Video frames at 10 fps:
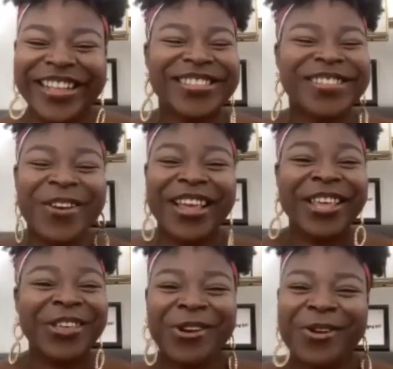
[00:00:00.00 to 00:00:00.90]
So
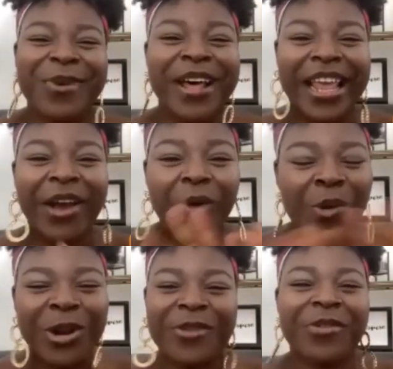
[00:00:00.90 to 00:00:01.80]
in Yoruba, like
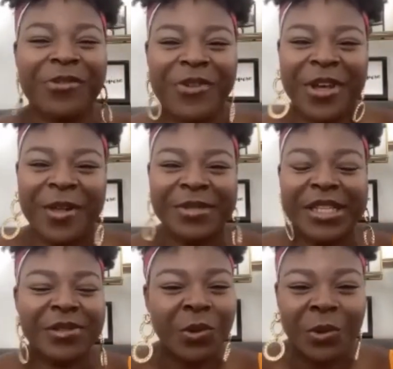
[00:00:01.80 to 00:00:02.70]
all of the verbs,
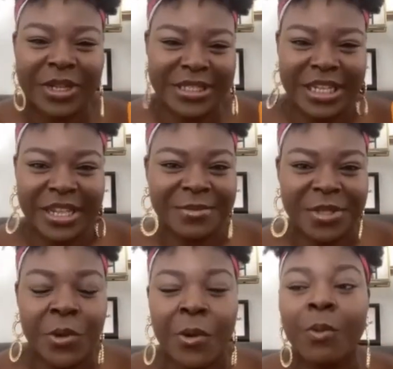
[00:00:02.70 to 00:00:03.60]
it's all the same.
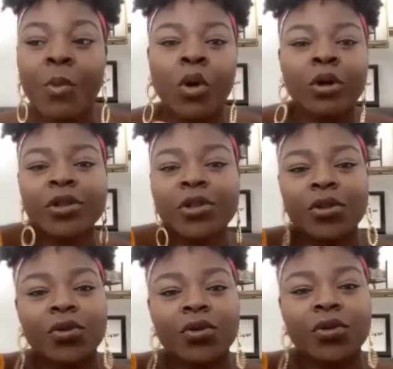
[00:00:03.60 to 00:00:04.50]
So
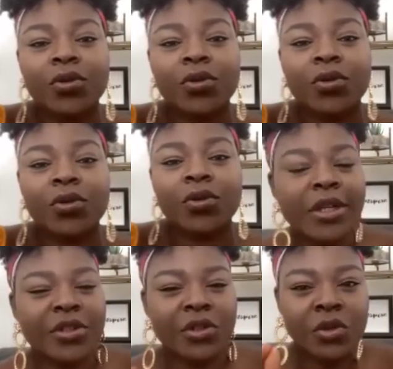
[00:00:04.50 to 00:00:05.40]
monsoon,
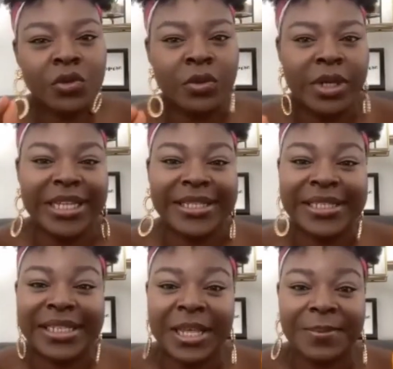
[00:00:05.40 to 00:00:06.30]
soon
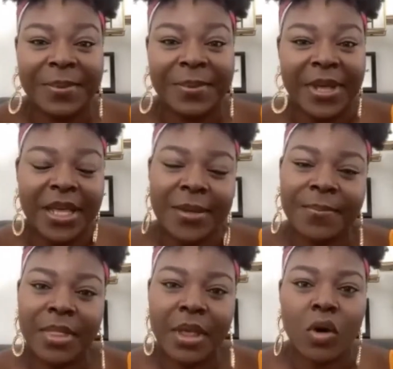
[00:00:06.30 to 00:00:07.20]
is sleeping
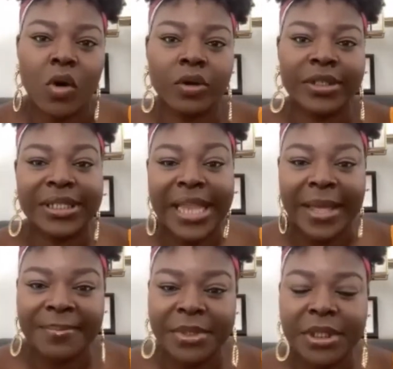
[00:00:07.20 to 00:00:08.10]
or
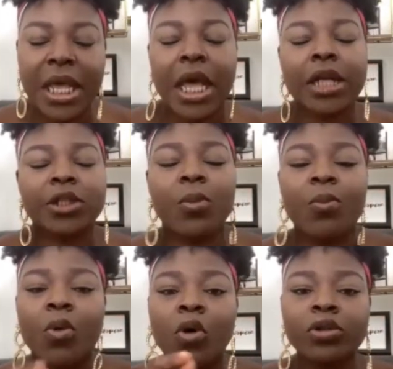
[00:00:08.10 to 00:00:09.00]
slept. So
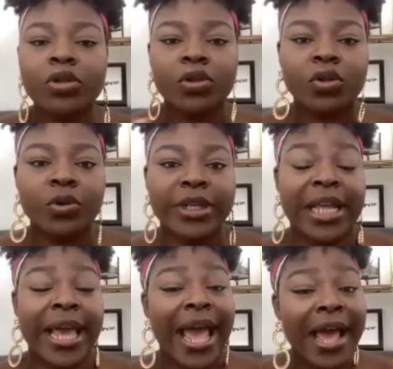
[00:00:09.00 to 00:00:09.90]
monsoon is
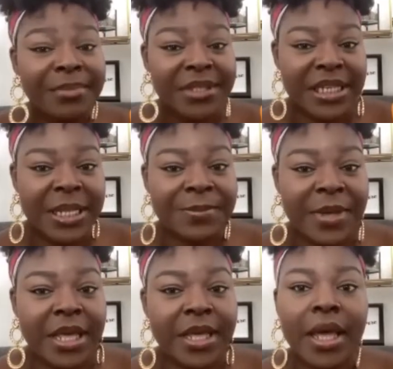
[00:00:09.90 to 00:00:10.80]
I am
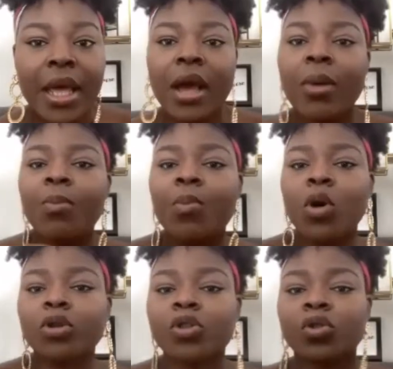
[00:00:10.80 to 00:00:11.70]
sleeping.
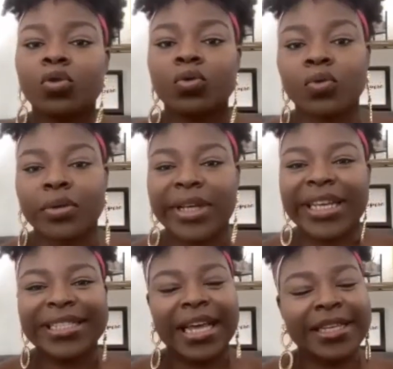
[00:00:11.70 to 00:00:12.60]
Mosun
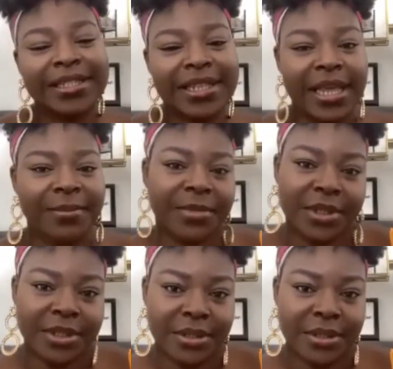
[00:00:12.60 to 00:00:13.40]
is I slept.